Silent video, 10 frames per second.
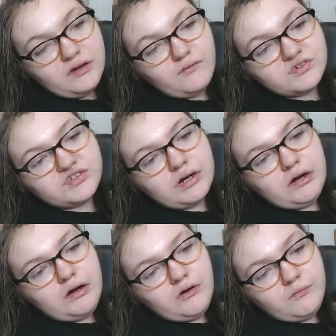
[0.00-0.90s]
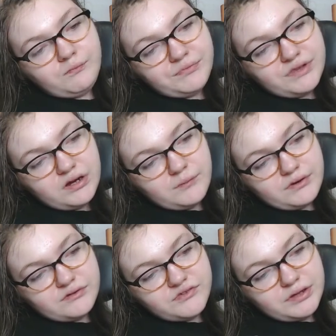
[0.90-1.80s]
When she got home, her
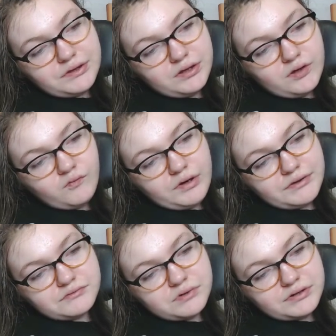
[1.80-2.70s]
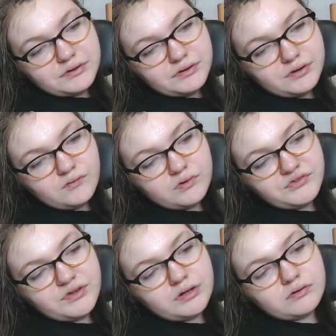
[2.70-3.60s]
mother said, "Why, Loretta,
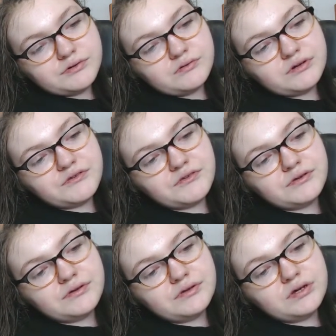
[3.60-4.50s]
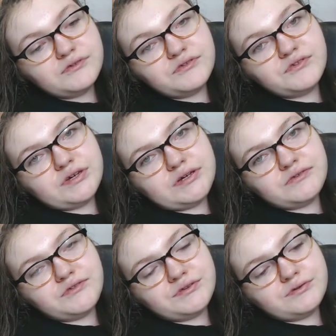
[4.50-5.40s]
what's that on your wrist?" "It's a
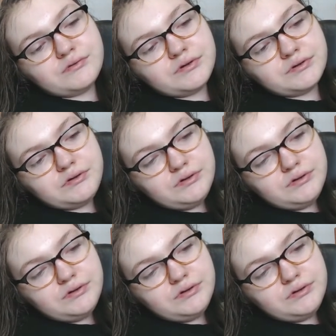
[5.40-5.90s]
ticket," said Loretta.